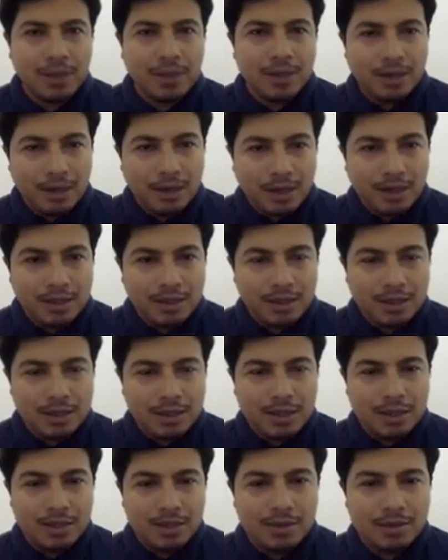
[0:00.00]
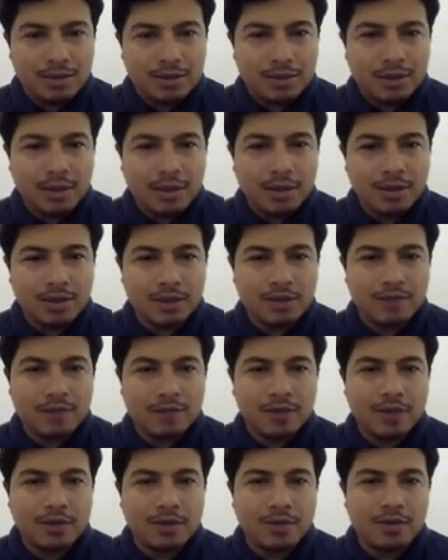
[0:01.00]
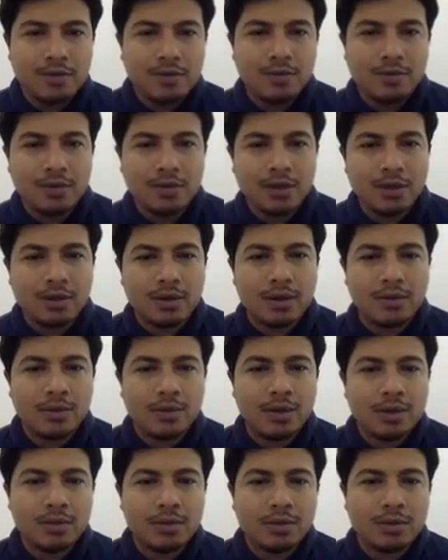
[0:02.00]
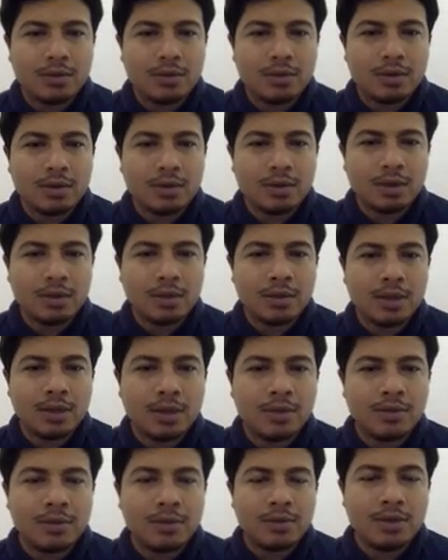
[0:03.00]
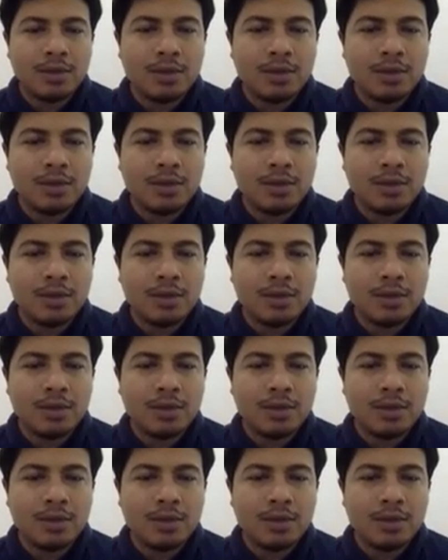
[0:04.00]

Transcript: Lastly, in this video, we are going to talk about